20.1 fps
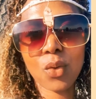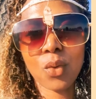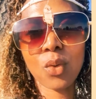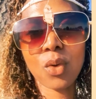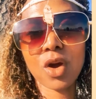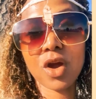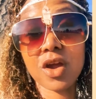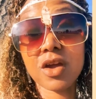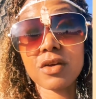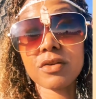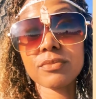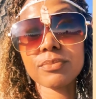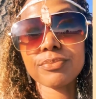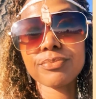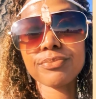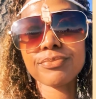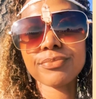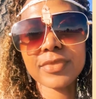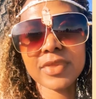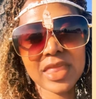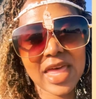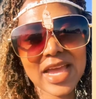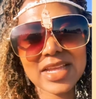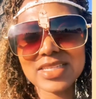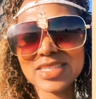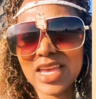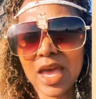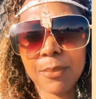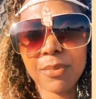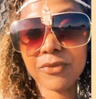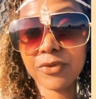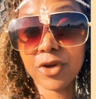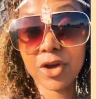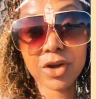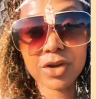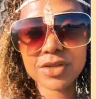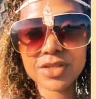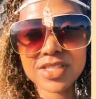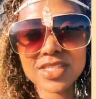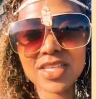or that type of
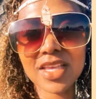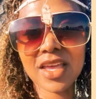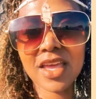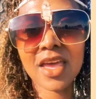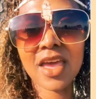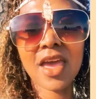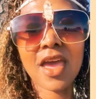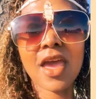currency.